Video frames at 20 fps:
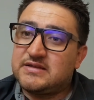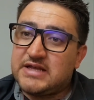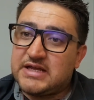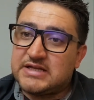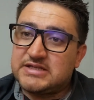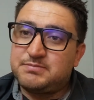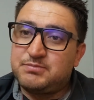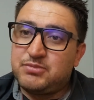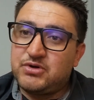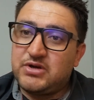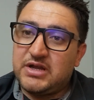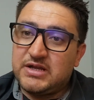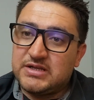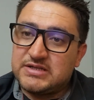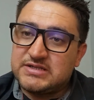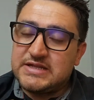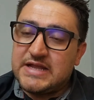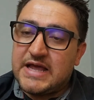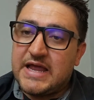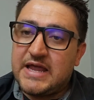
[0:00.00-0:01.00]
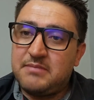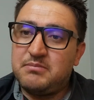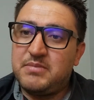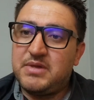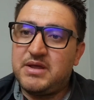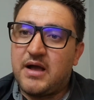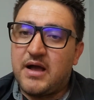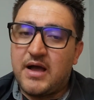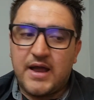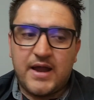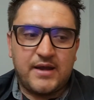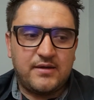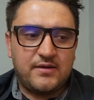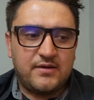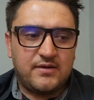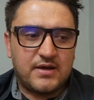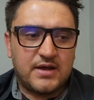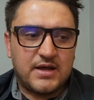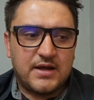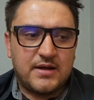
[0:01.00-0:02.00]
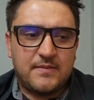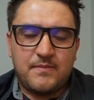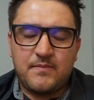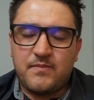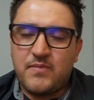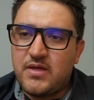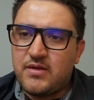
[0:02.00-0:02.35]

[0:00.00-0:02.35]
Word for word: that's putting its name behind um,